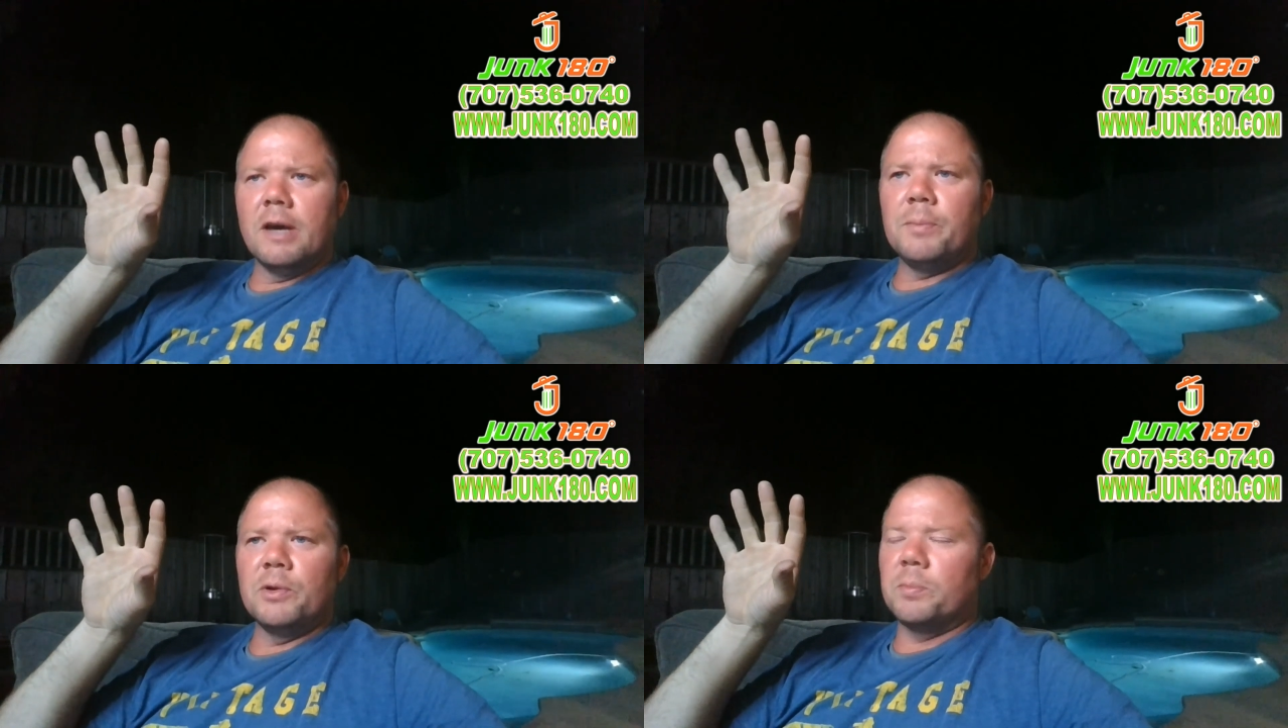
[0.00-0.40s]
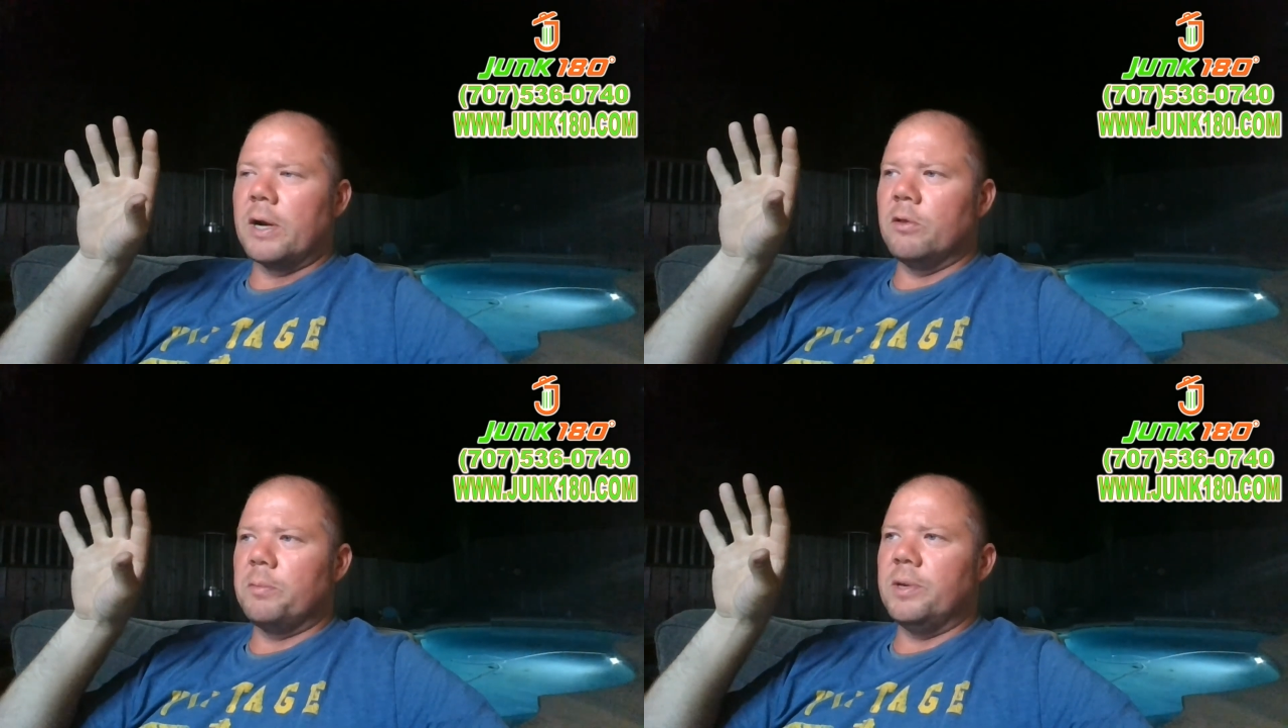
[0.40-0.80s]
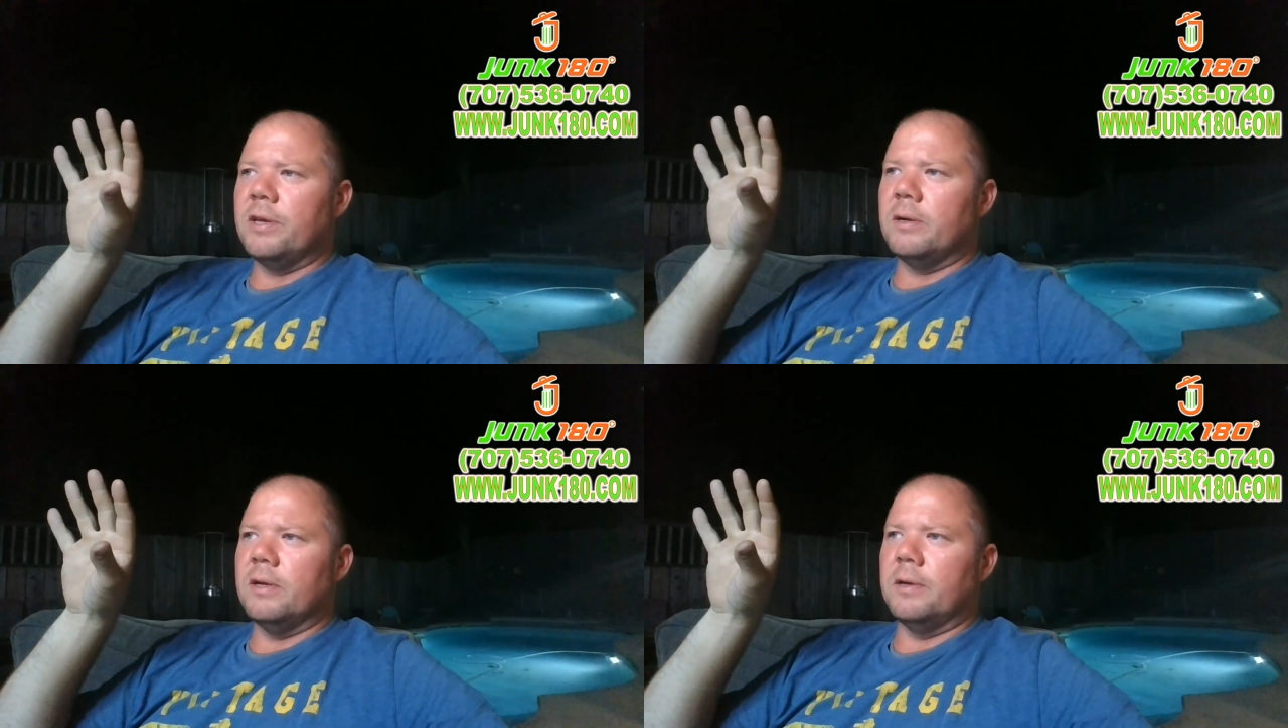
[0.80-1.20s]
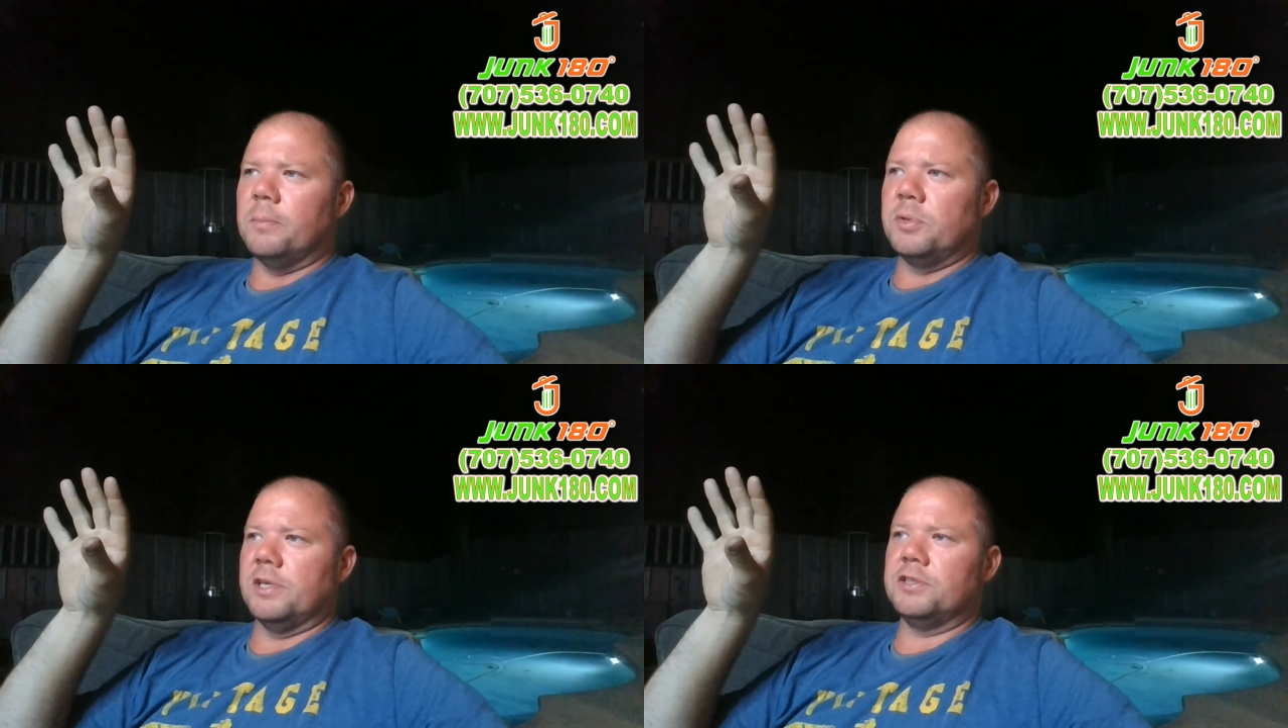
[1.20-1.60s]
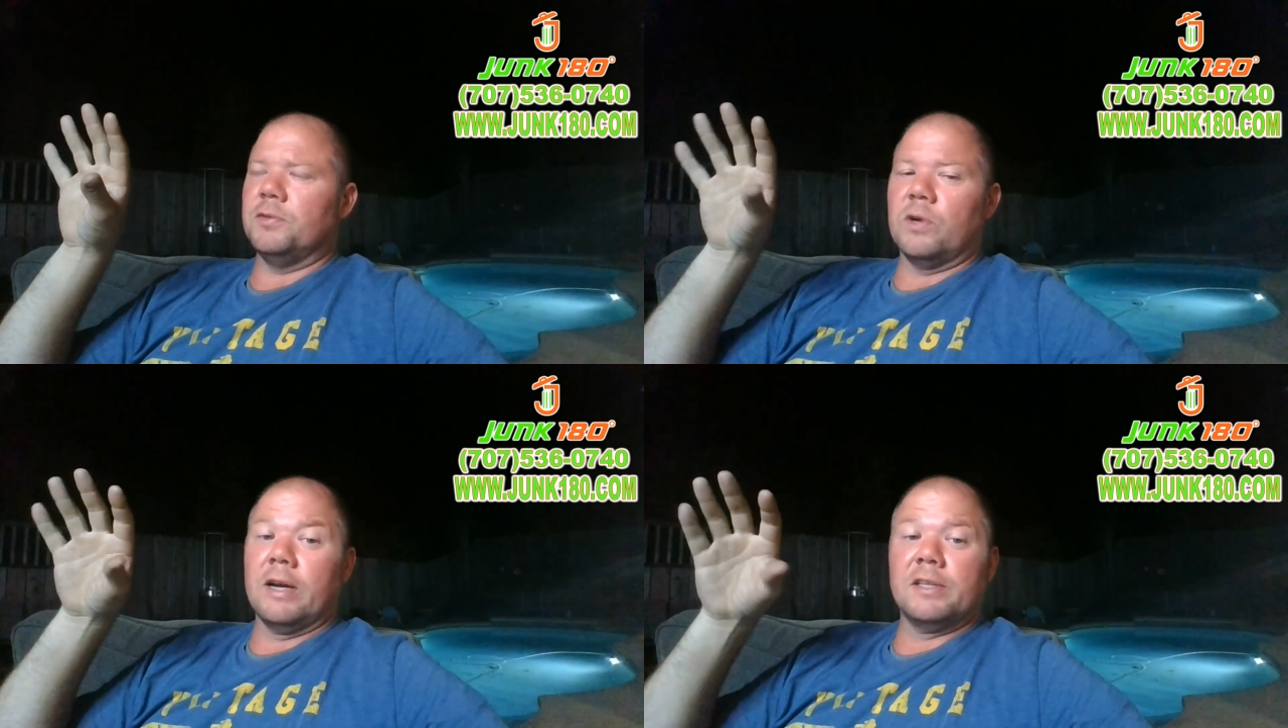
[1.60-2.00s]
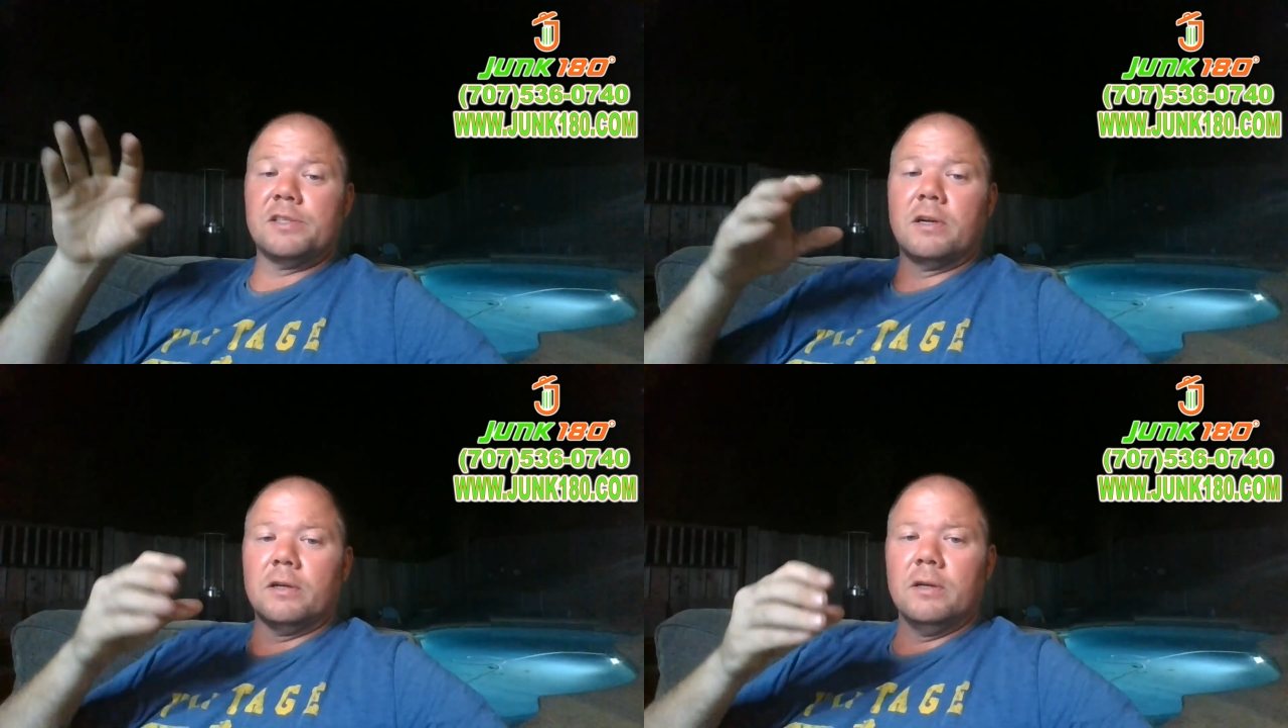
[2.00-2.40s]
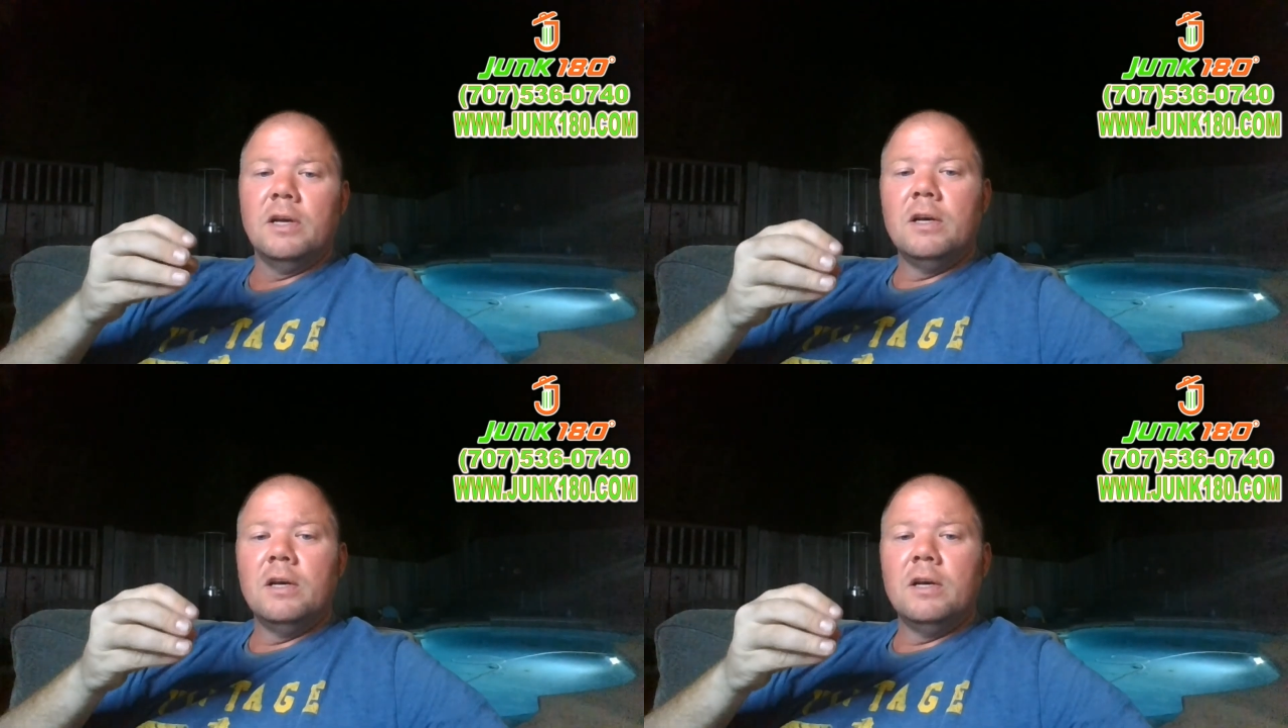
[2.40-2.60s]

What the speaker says: company will probably be in a position where I could start